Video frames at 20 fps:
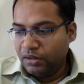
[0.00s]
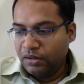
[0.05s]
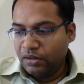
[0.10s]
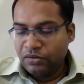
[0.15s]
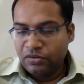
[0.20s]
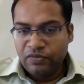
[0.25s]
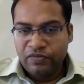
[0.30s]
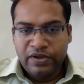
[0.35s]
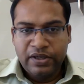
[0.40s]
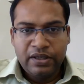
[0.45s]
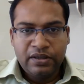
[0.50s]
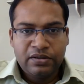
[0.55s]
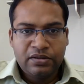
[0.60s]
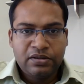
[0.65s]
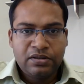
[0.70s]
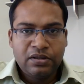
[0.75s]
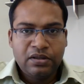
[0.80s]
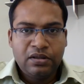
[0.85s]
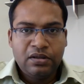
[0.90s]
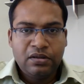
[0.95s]
So
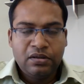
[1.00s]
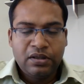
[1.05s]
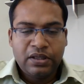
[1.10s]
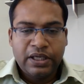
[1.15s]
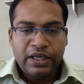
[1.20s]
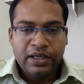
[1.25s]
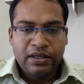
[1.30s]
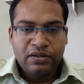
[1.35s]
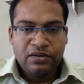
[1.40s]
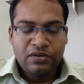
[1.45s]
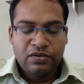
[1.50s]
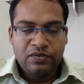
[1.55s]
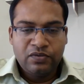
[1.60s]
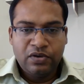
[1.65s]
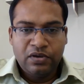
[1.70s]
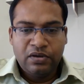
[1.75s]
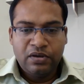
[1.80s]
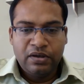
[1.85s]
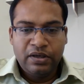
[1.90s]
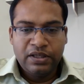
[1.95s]
friends, thanks
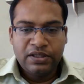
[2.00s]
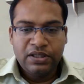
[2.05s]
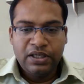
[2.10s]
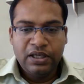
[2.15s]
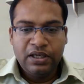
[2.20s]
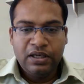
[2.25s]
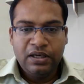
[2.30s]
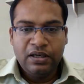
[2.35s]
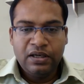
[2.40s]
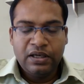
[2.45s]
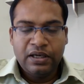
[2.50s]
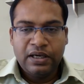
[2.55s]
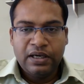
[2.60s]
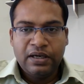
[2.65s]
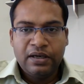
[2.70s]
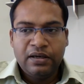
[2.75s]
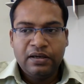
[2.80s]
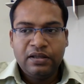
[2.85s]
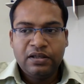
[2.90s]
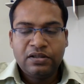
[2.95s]
for listening in,
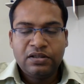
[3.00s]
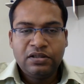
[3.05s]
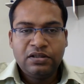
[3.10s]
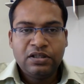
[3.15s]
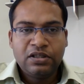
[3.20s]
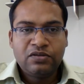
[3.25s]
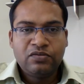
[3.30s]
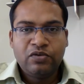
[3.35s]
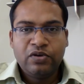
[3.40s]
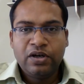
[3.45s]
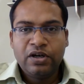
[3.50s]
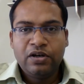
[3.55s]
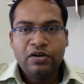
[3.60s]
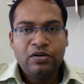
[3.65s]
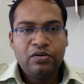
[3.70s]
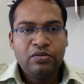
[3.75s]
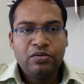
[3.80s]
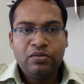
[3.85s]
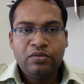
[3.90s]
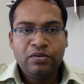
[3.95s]
and this is just wanted
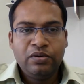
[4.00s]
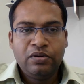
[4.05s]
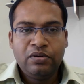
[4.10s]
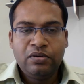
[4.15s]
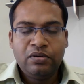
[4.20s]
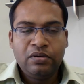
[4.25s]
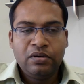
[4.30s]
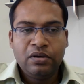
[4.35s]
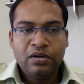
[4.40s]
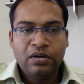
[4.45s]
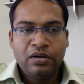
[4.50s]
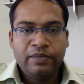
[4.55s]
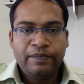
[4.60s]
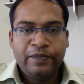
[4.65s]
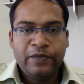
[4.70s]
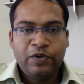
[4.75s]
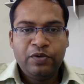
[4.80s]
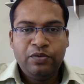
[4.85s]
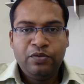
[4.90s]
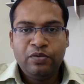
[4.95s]
to
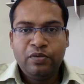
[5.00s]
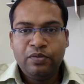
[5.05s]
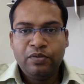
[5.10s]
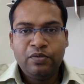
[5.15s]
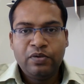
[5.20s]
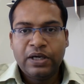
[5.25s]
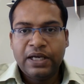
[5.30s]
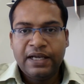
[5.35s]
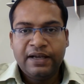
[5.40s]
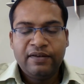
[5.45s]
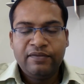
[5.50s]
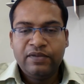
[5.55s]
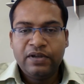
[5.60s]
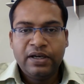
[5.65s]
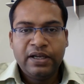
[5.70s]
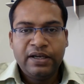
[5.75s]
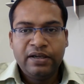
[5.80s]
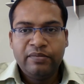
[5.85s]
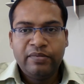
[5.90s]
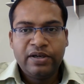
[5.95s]
to have the
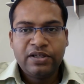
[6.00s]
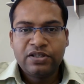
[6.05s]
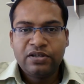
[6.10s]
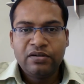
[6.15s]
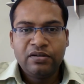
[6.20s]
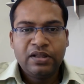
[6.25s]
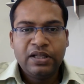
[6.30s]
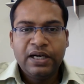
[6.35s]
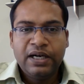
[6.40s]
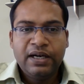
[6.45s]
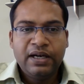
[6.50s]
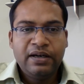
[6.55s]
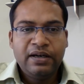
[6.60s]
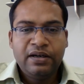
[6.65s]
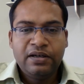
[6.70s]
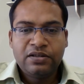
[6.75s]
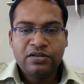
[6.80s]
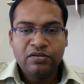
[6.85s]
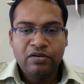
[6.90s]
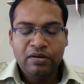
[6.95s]
deliberation on that, and
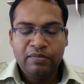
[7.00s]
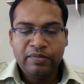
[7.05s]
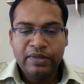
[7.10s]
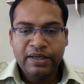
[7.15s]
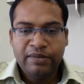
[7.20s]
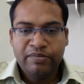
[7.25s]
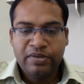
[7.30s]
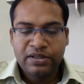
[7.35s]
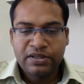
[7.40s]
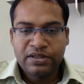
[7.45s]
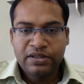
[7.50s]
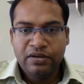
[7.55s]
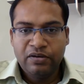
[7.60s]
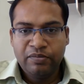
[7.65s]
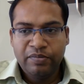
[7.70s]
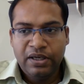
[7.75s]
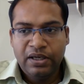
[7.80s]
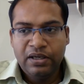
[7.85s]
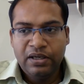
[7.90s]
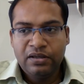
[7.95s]
it's all my personal
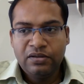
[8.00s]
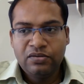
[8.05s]
opinion.